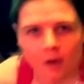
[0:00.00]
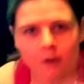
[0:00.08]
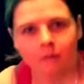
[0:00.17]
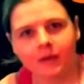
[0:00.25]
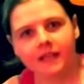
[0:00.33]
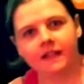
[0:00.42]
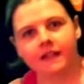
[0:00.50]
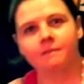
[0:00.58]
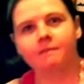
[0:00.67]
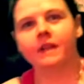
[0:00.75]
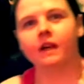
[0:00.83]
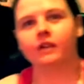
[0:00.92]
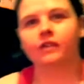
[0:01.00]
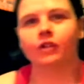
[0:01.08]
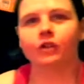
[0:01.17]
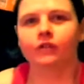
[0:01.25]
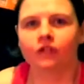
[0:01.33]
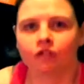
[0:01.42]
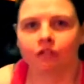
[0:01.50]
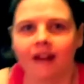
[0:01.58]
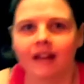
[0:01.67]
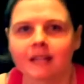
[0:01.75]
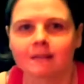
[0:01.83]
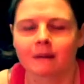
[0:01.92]
when I got told to
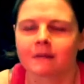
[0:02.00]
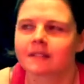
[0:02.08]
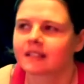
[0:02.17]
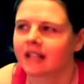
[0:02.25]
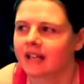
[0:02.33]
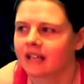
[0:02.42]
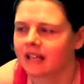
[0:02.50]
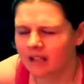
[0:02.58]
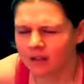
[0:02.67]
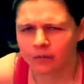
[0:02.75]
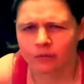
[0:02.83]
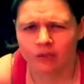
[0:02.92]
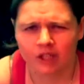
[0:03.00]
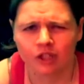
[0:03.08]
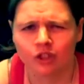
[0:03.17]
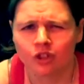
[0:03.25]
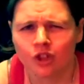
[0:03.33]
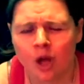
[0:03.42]
try them, I was like, are you for real?